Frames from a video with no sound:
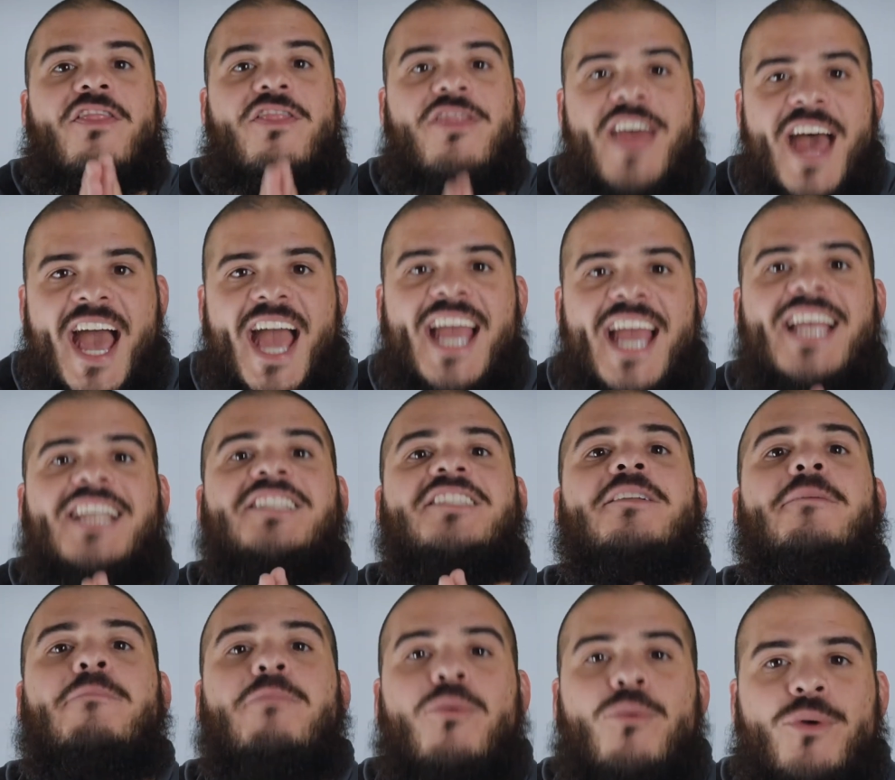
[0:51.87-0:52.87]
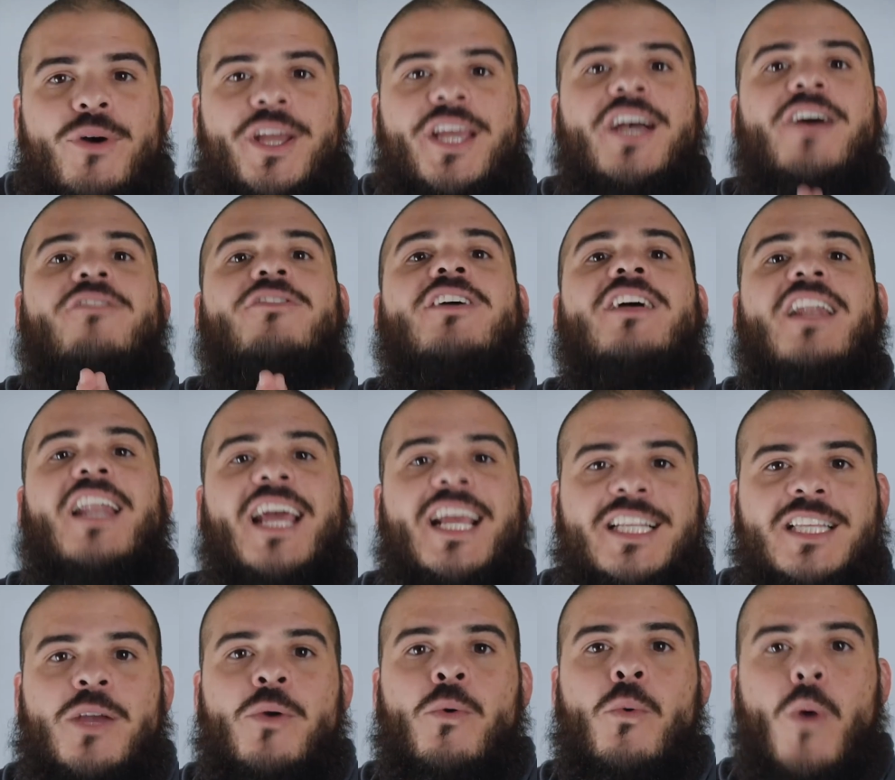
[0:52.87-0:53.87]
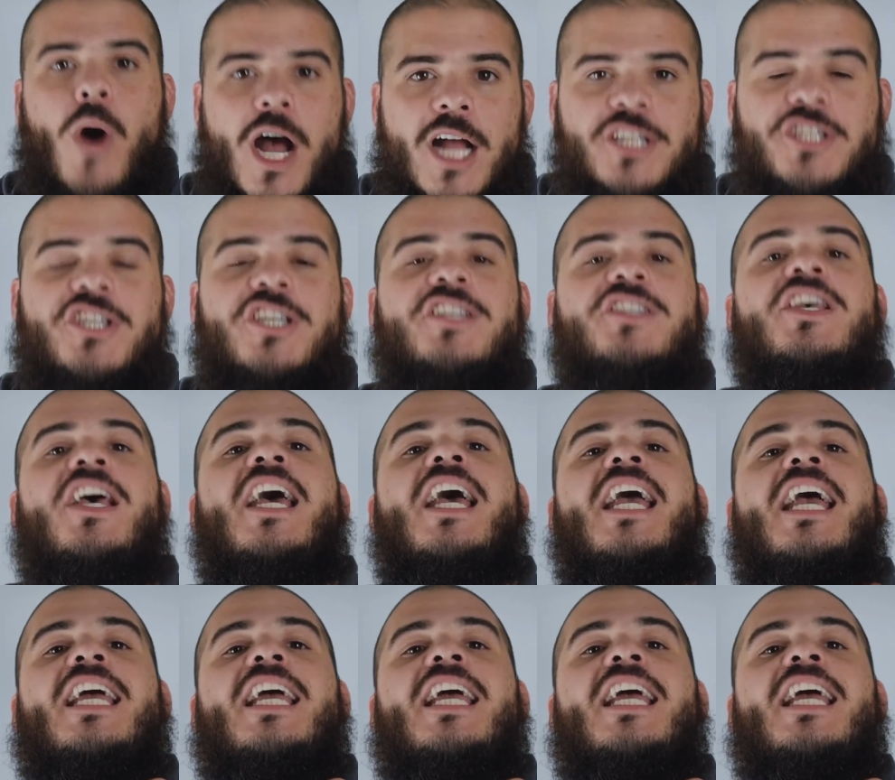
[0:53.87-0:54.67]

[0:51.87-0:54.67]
That is the point of collecting watches.